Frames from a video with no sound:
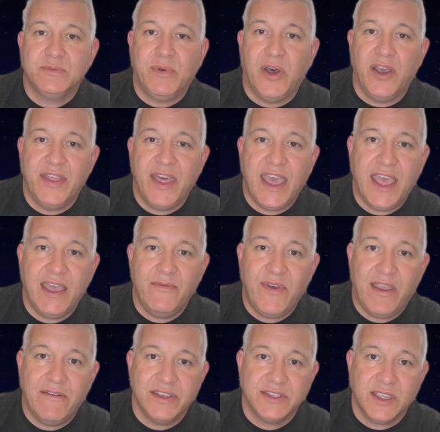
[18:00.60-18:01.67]
by their
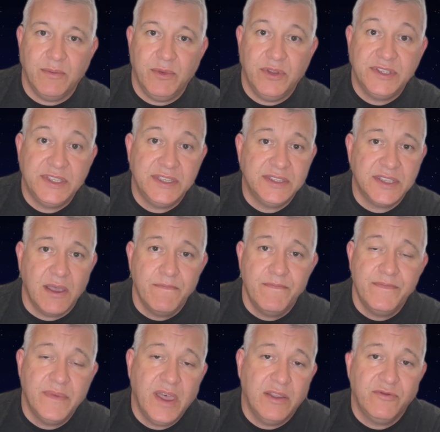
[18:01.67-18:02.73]
various communities.
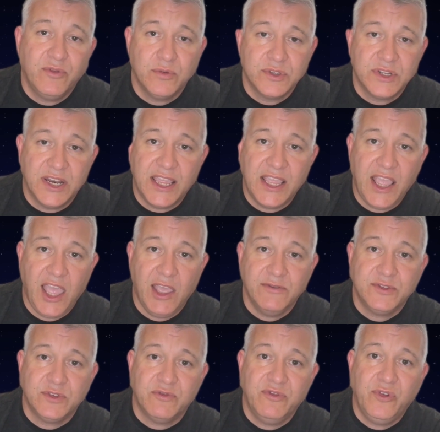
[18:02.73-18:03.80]
Some, unfortunately,
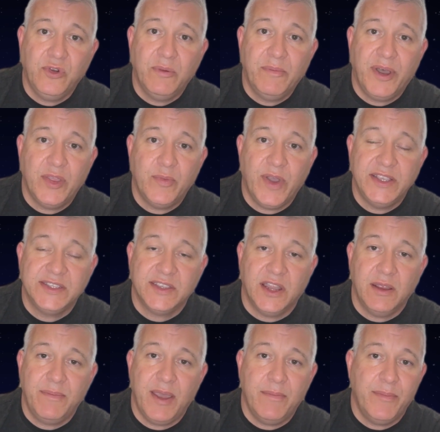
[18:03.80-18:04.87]
have sort of fallen by the
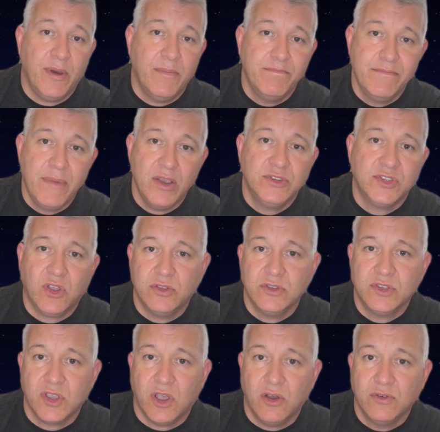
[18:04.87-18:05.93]
wayside a bit, but most
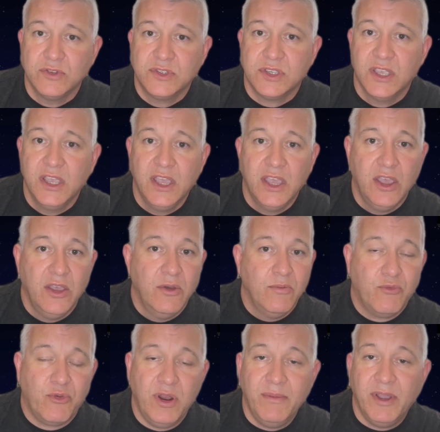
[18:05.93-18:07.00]
consoles,
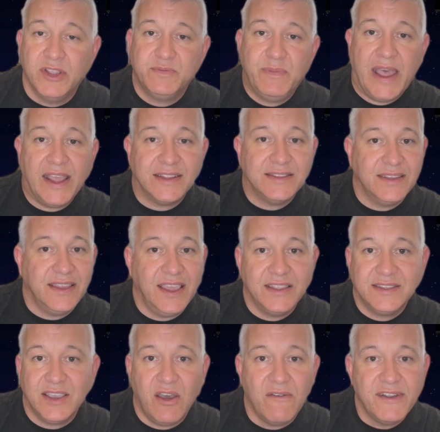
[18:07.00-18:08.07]
pretty much back to the
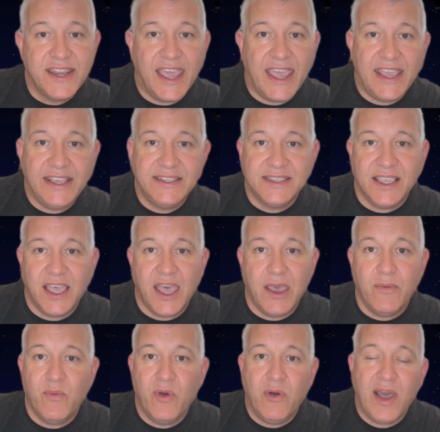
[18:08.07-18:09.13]
Atari days,
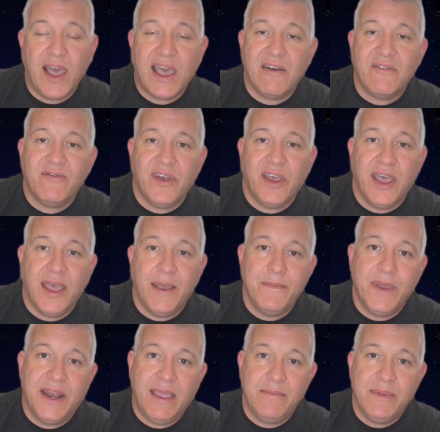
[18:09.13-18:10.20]
will have
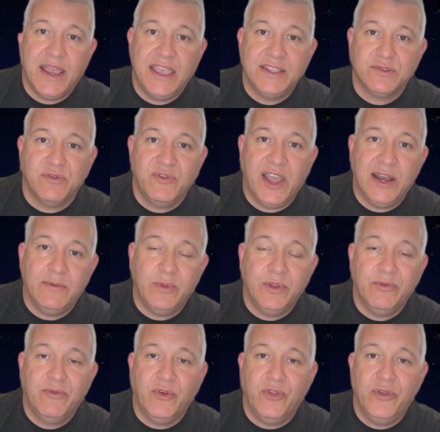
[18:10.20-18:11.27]
an emulator available
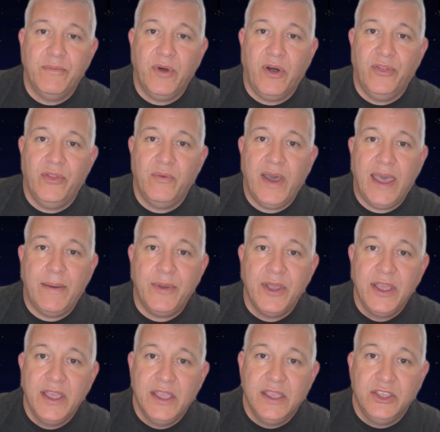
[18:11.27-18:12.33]
for them on the web.
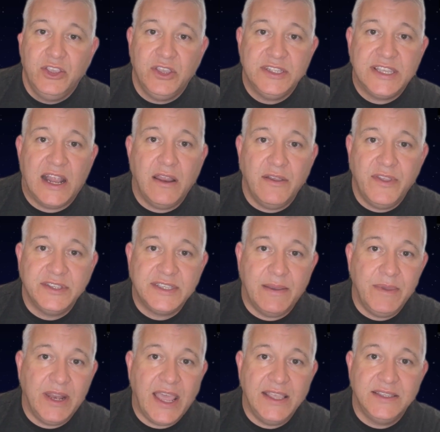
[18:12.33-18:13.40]
You can download those
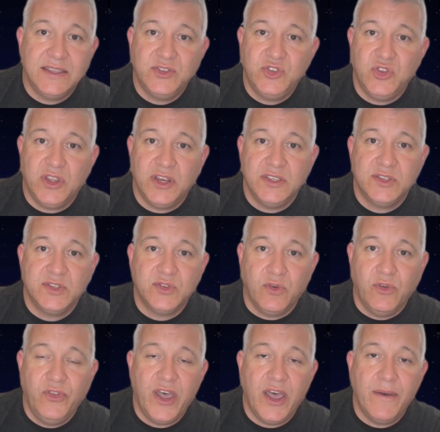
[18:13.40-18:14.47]
emulators, you can
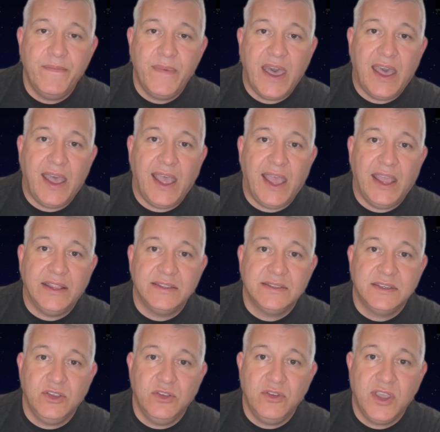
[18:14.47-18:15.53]
install them,
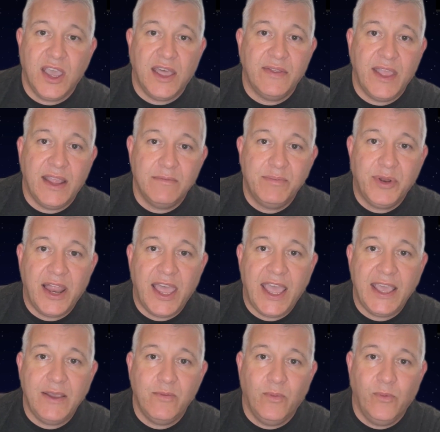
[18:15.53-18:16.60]
and you can then
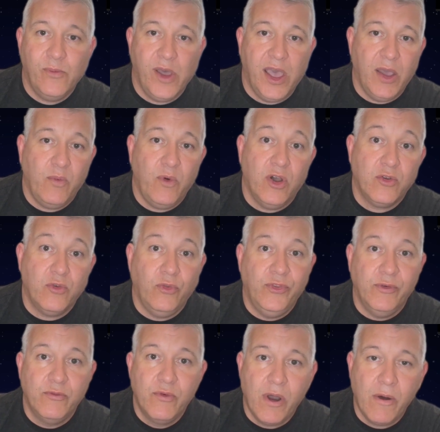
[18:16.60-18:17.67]
play what are called
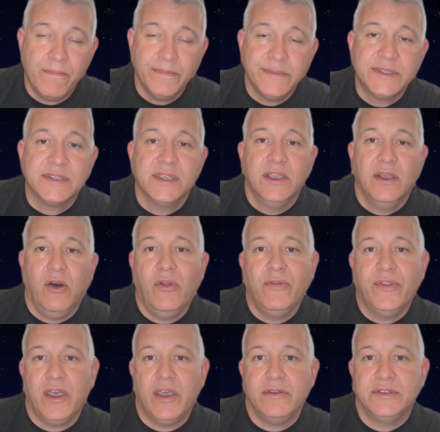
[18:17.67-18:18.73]
the ROMs on
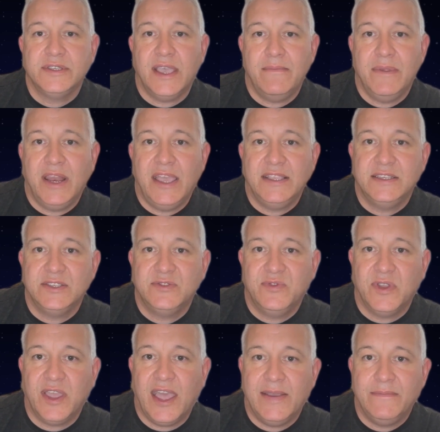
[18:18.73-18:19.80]
those emulators
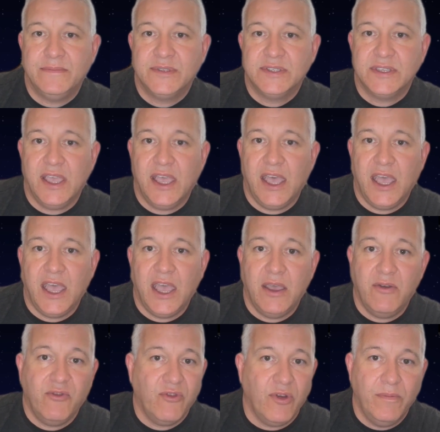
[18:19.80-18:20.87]
for games
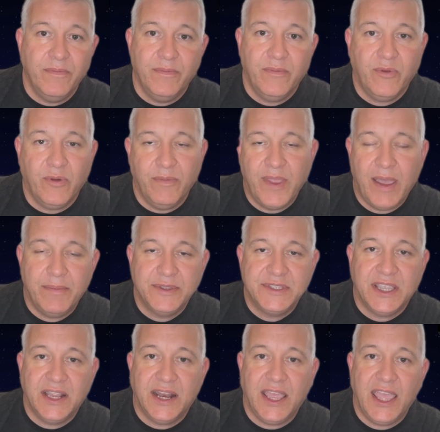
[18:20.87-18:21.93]
from that
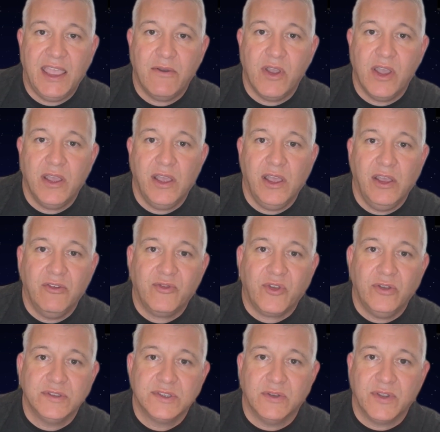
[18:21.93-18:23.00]
particular era of
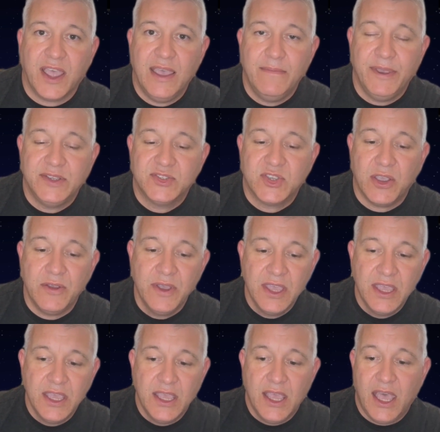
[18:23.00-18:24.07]
console gaming. So,
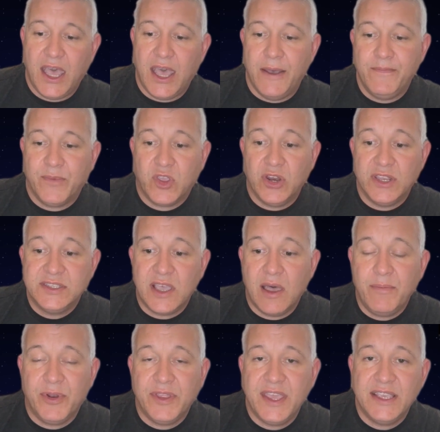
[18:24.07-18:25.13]
good
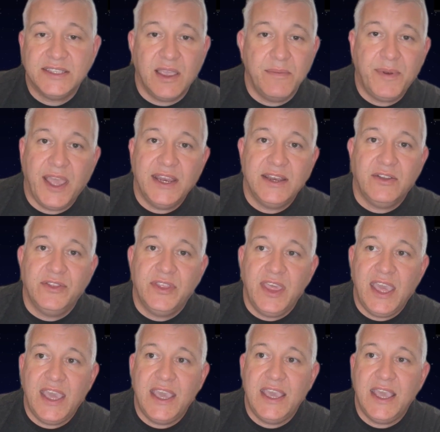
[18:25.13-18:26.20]
example of this, I played on
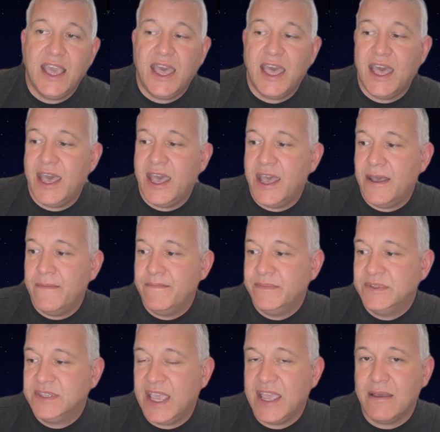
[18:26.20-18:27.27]
the
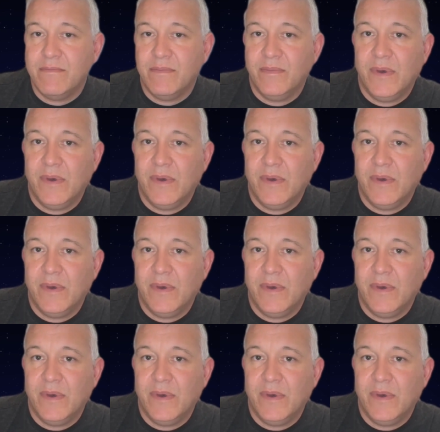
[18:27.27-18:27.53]
Sega